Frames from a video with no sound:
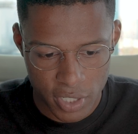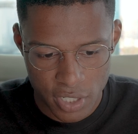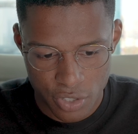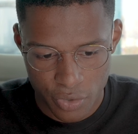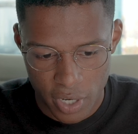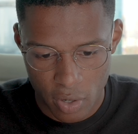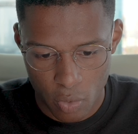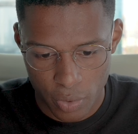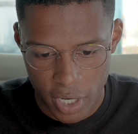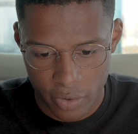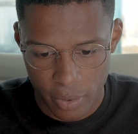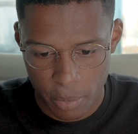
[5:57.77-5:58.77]
this street, Old
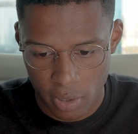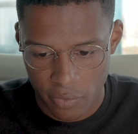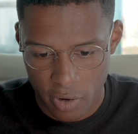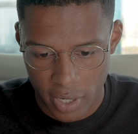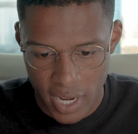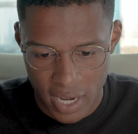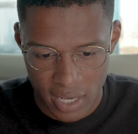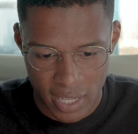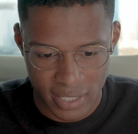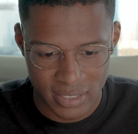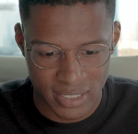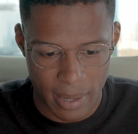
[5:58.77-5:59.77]
Hickory Boulevard, kind of
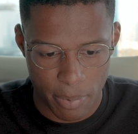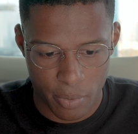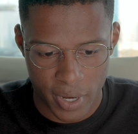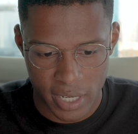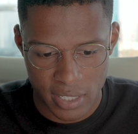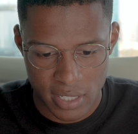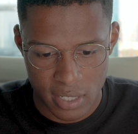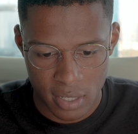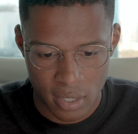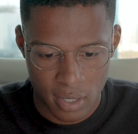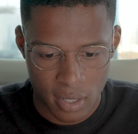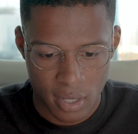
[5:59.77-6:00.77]
like separates
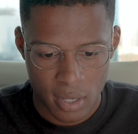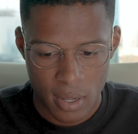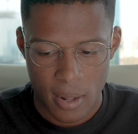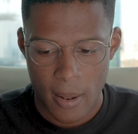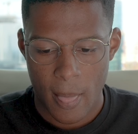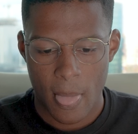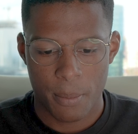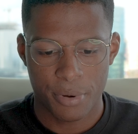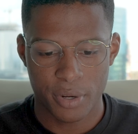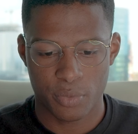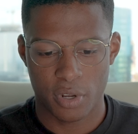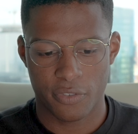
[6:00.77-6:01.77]

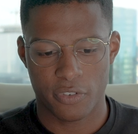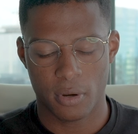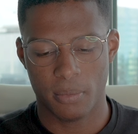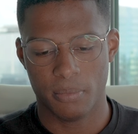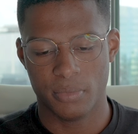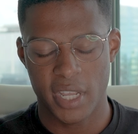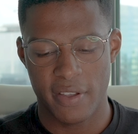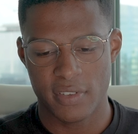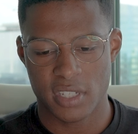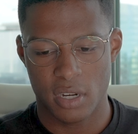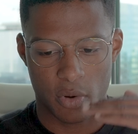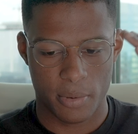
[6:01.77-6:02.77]
Brentwood from Davidson and